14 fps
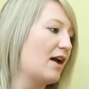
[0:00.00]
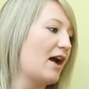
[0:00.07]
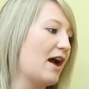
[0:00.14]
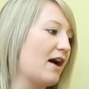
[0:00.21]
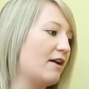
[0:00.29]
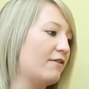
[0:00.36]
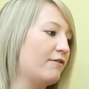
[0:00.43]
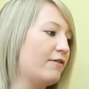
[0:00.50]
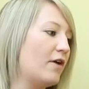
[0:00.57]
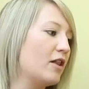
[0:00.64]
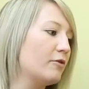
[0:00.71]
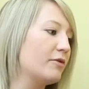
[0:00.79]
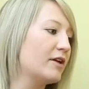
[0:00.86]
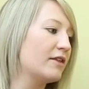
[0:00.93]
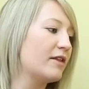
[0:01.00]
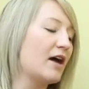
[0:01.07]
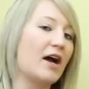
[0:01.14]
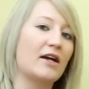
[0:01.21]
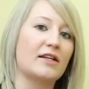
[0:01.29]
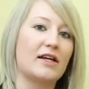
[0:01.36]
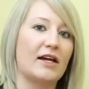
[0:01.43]
And following
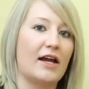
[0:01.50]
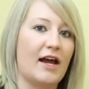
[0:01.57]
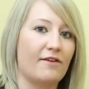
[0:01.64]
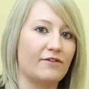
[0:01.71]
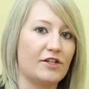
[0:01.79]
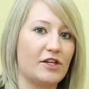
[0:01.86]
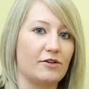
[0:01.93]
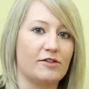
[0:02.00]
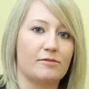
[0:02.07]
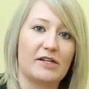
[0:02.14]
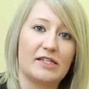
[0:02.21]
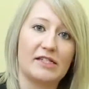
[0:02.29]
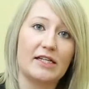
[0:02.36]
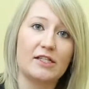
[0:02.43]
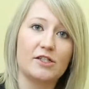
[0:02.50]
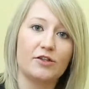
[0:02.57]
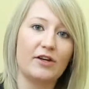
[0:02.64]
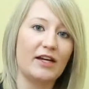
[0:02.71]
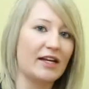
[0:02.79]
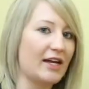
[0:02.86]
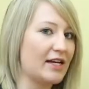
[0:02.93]
that, I have to use my
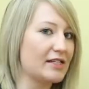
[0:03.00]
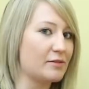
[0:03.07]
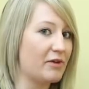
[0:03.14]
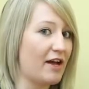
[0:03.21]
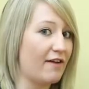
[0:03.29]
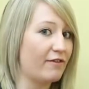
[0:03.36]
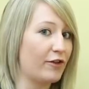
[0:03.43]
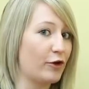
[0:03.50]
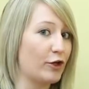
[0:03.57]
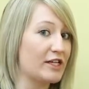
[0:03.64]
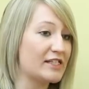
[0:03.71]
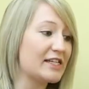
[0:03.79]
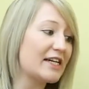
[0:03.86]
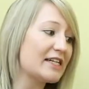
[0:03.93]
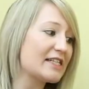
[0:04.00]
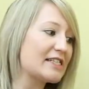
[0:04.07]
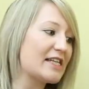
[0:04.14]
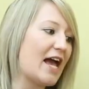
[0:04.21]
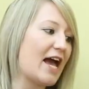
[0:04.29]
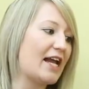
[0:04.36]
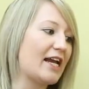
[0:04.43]
sunscreen, SPF 36,
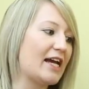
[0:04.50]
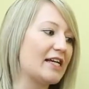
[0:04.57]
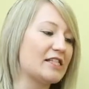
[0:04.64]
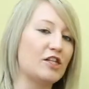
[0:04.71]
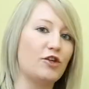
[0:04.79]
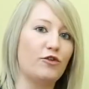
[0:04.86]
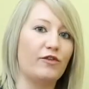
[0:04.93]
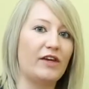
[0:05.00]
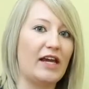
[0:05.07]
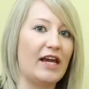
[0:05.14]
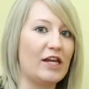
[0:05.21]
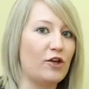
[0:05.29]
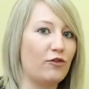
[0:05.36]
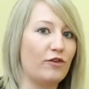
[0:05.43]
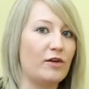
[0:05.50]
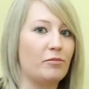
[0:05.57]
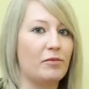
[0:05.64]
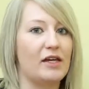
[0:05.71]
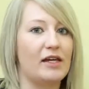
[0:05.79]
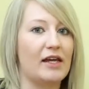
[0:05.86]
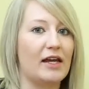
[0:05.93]
and it has UVA,
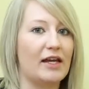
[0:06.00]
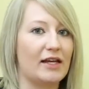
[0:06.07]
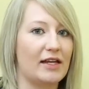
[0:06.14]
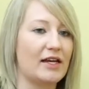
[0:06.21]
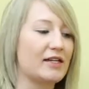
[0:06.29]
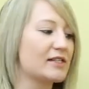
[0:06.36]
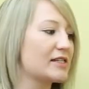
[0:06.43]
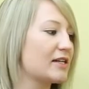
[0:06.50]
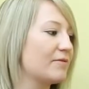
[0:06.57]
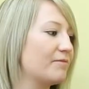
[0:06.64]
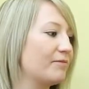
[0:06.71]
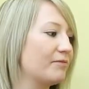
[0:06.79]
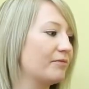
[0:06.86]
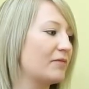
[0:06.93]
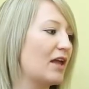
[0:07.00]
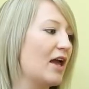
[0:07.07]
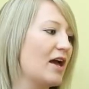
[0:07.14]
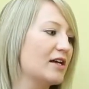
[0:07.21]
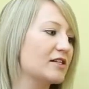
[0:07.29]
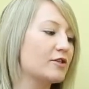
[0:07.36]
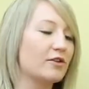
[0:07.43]
UVB in it.
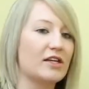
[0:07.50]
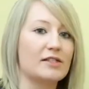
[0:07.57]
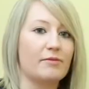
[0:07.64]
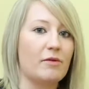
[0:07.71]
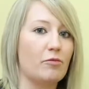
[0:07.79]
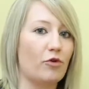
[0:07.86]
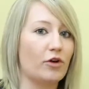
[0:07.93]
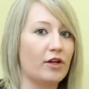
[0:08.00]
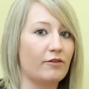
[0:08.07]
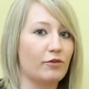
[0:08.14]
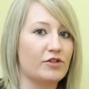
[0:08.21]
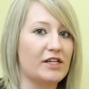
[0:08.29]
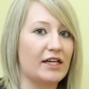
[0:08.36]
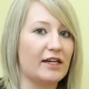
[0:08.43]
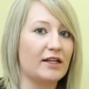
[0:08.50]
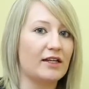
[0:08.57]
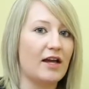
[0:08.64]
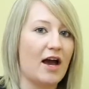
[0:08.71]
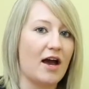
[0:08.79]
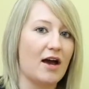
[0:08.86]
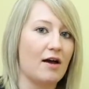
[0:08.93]
So that's my morning routine.
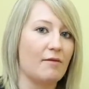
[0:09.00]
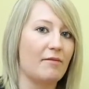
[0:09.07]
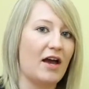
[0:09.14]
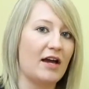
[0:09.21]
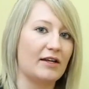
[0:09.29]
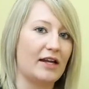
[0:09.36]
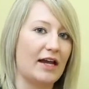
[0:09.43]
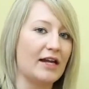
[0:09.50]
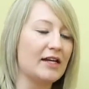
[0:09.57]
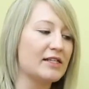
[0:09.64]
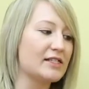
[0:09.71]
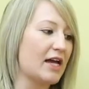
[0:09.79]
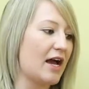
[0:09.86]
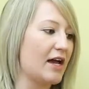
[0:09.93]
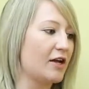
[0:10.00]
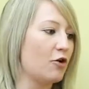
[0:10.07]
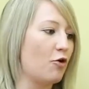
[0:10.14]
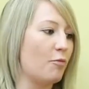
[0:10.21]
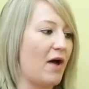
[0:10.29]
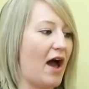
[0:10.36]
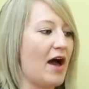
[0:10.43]
At night, I
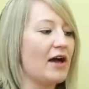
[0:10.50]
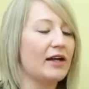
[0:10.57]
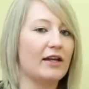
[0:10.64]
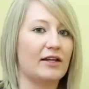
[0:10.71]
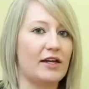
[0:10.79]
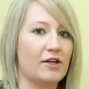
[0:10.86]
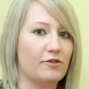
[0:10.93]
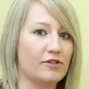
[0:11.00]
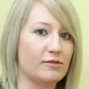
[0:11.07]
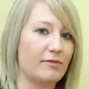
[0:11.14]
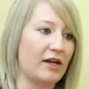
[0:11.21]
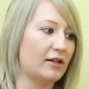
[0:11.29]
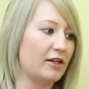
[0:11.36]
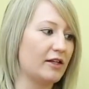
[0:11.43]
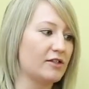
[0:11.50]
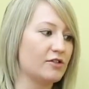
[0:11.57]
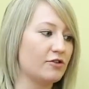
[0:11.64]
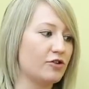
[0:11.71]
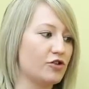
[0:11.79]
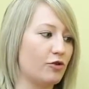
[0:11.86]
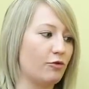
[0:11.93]
go back and I use my
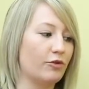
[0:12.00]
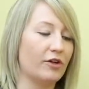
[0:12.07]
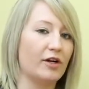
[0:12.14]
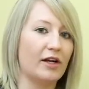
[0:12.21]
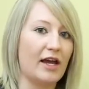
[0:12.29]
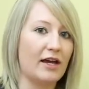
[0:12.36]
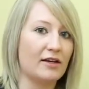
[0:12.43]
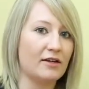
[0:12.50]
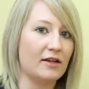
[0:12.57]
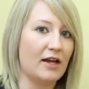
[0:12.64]
cleanser and toner again.